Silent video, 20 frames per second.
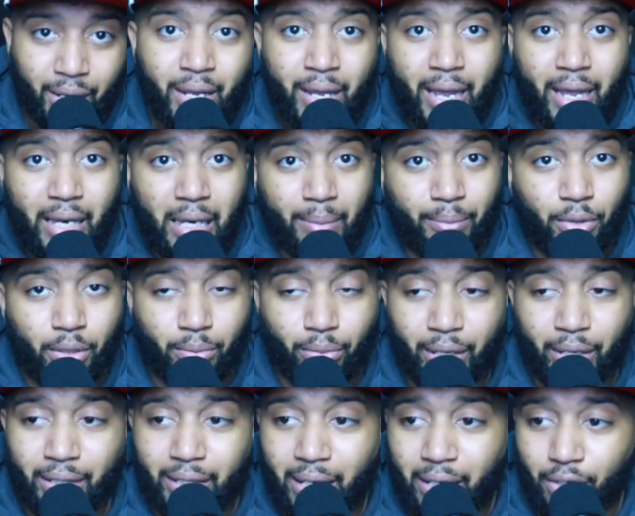And I'm going to
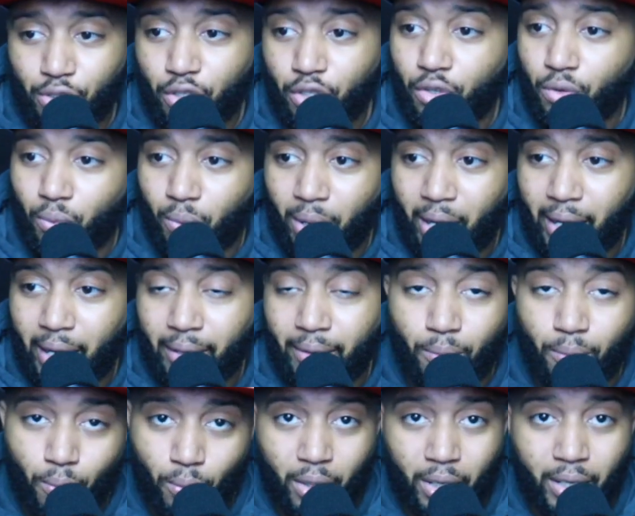break down to you why.
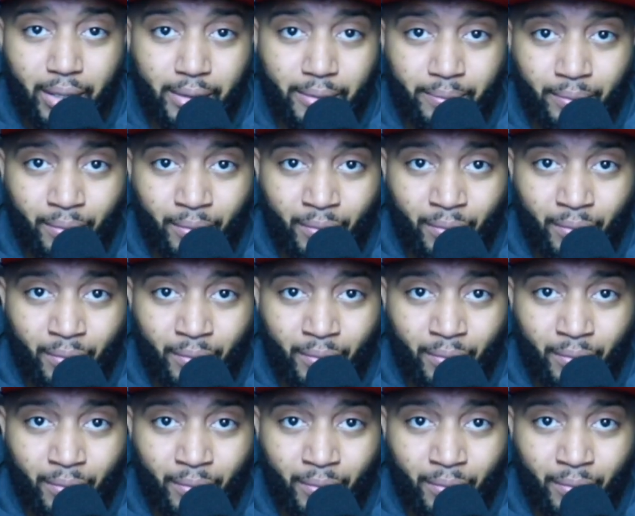One,